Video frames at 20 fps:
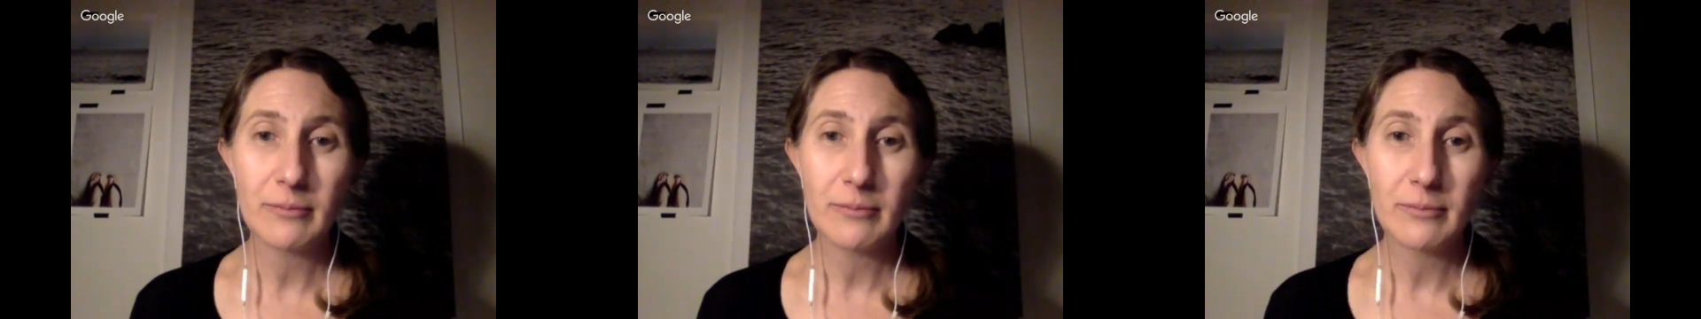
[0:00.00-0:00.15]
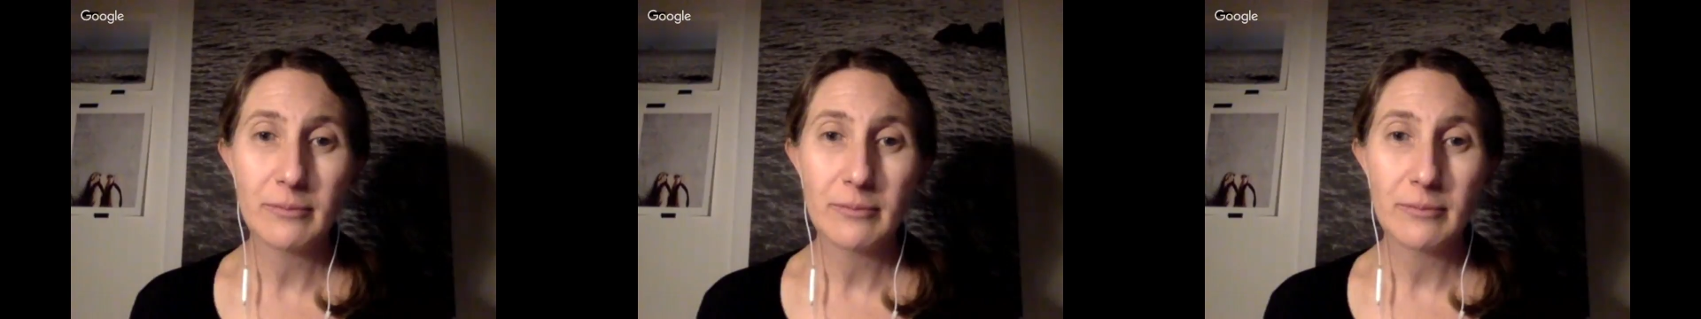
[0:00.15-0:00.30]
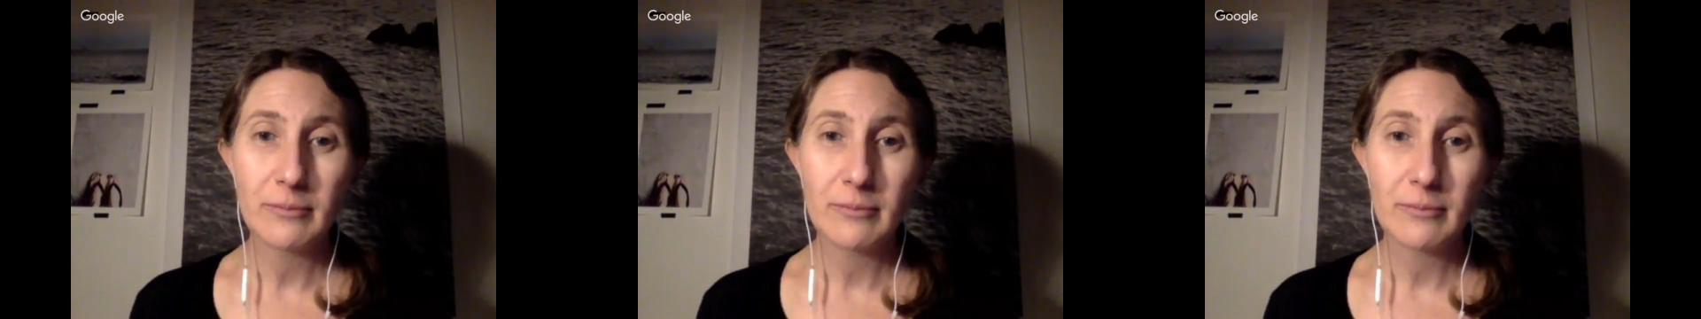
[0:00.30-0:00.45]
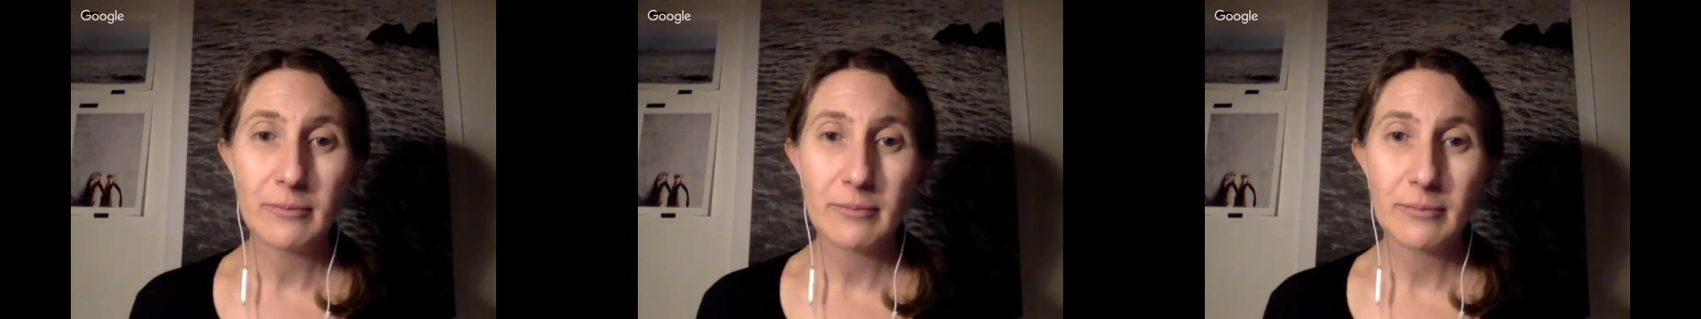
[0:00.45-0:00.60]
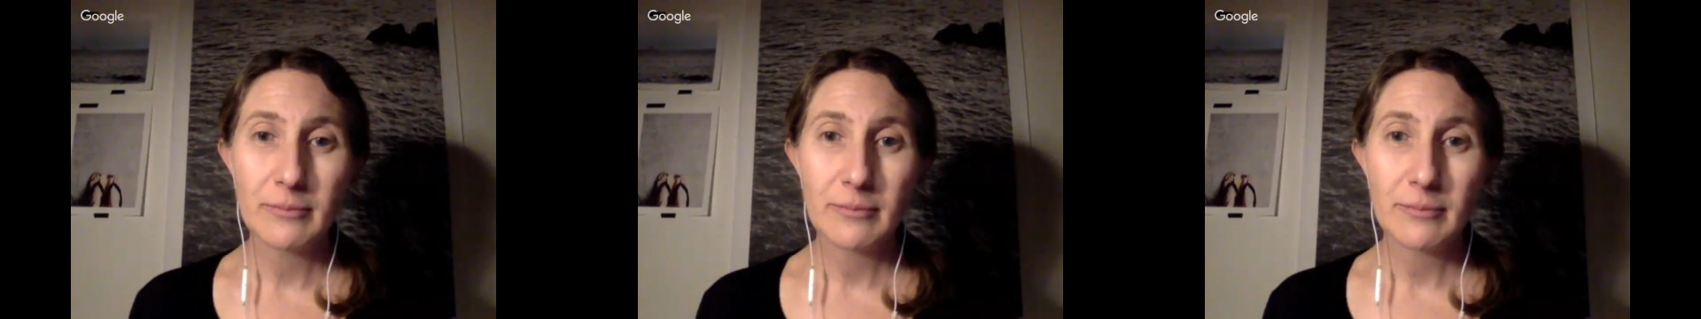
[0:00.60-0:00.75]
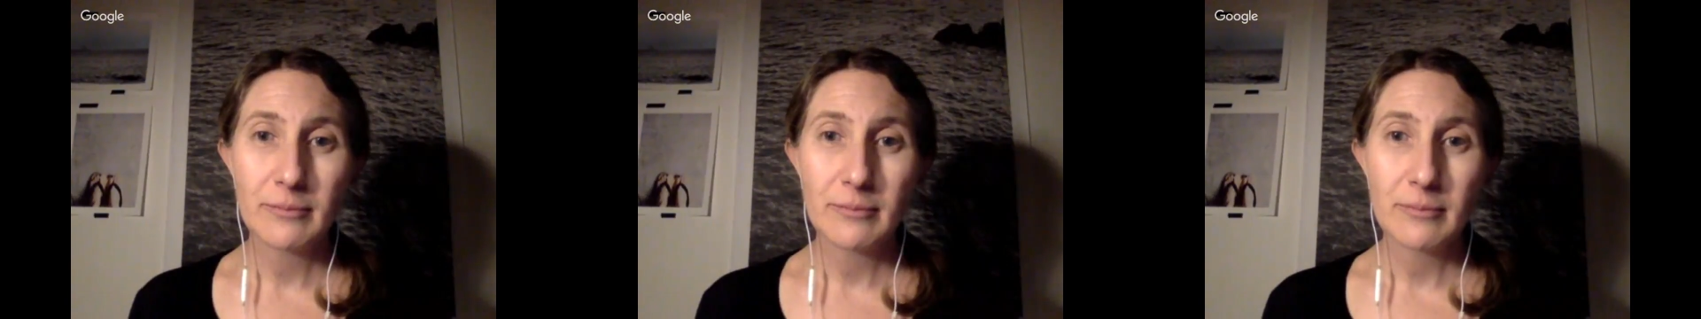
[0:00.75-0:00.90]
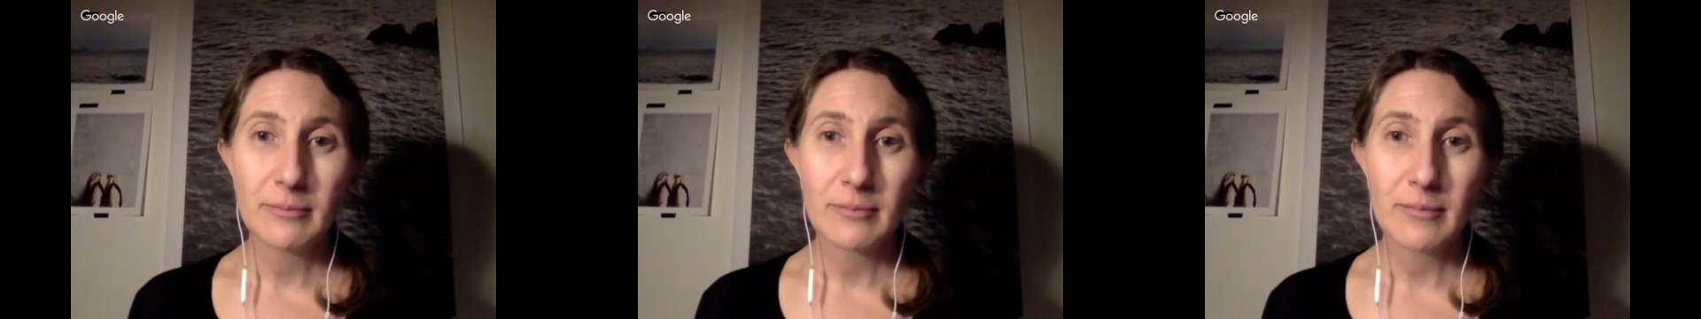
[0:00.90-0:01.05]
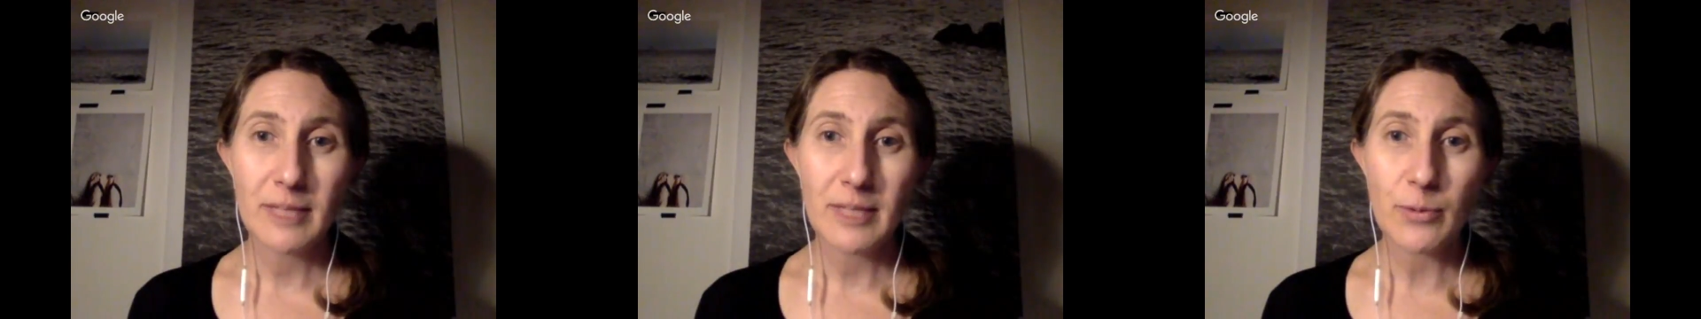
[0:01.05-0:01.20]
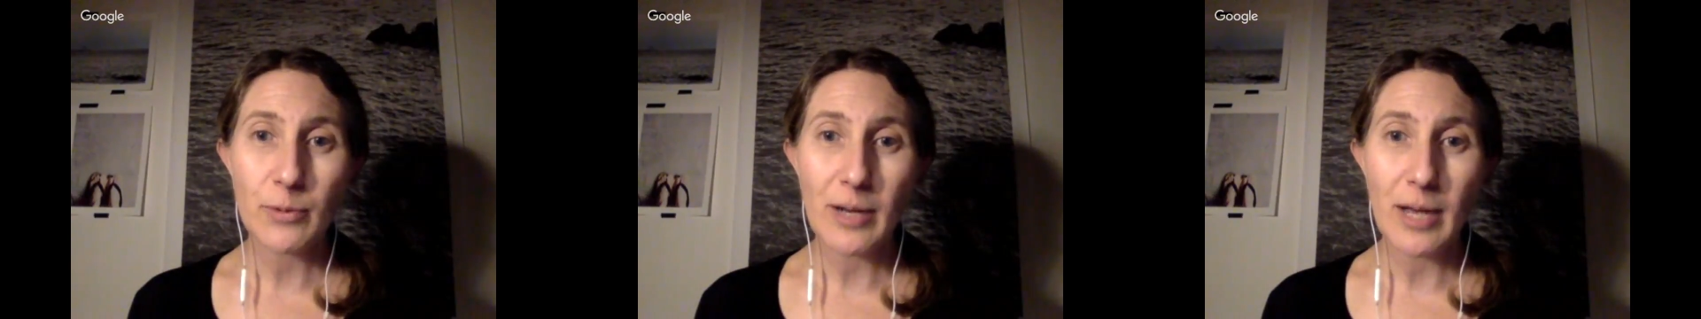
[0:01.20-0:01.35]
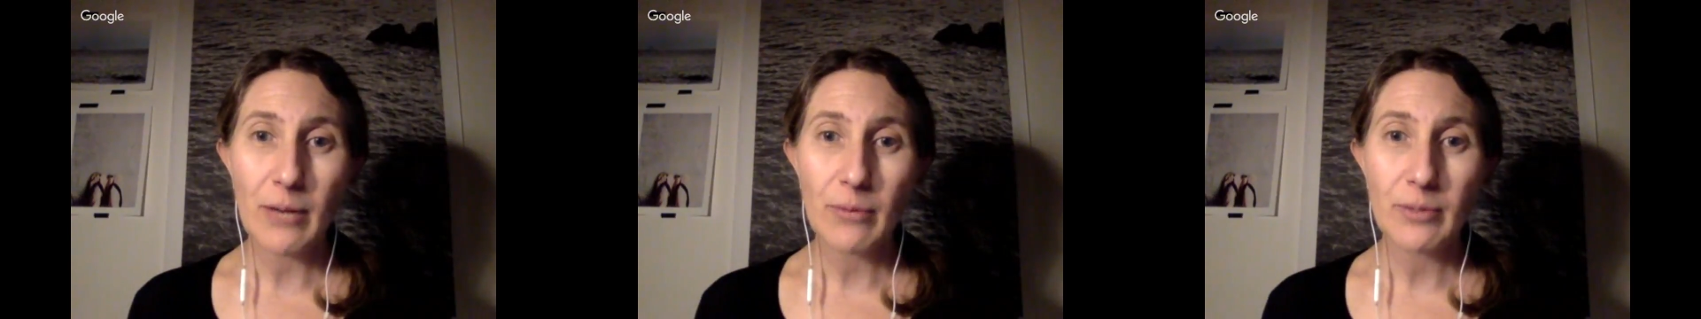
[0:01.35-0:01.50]
as well.
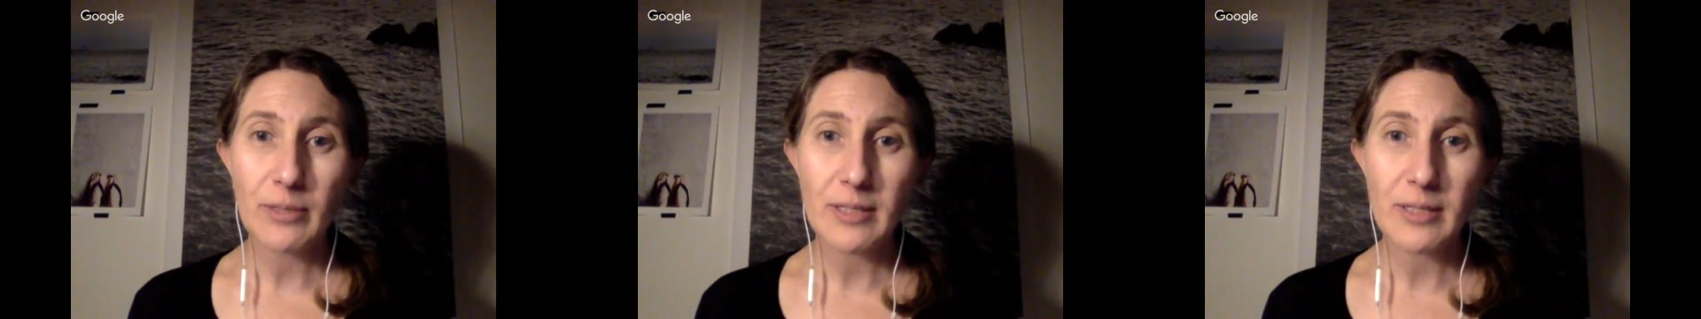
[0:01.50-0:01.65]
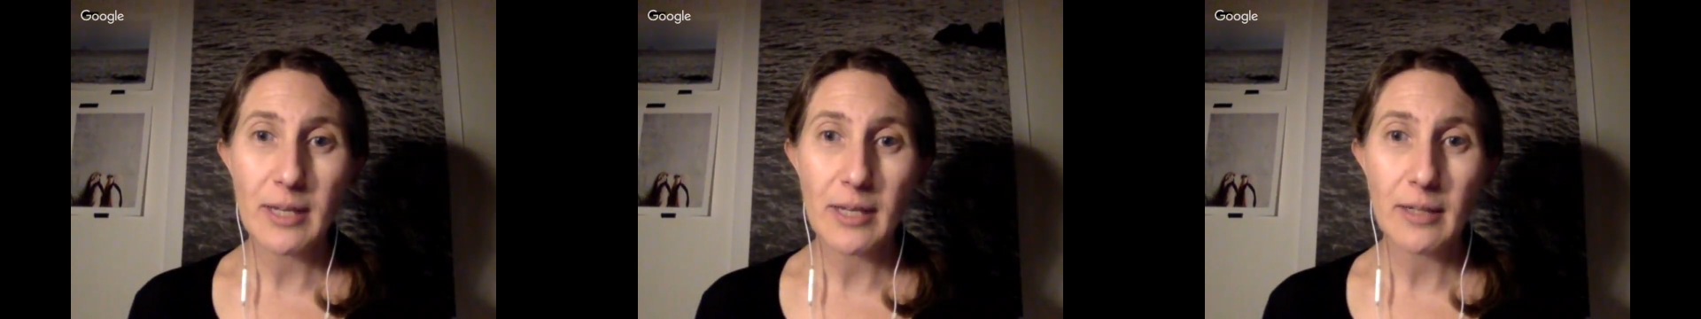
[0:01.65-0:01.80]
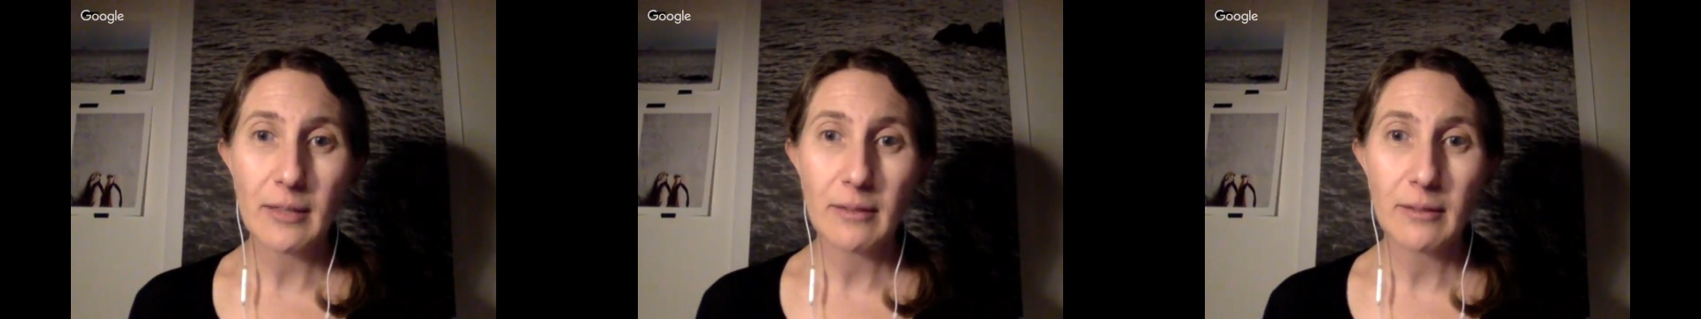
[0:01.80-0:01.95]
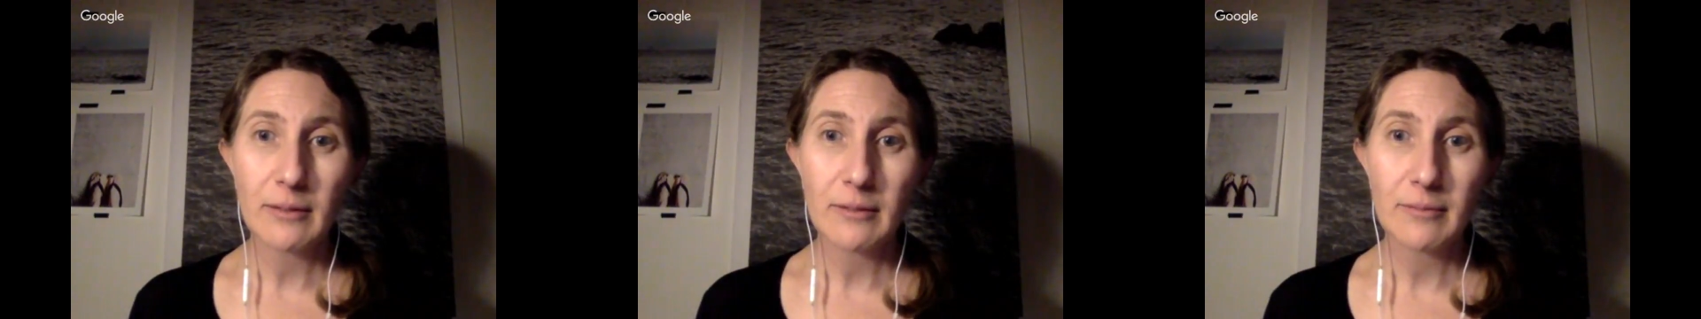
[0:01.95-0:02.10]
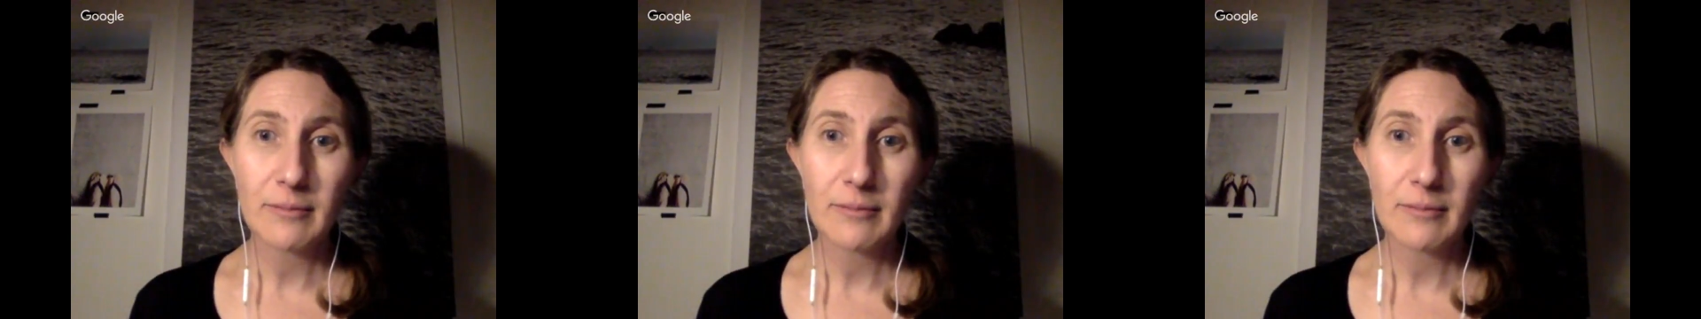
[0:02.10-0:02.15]
That's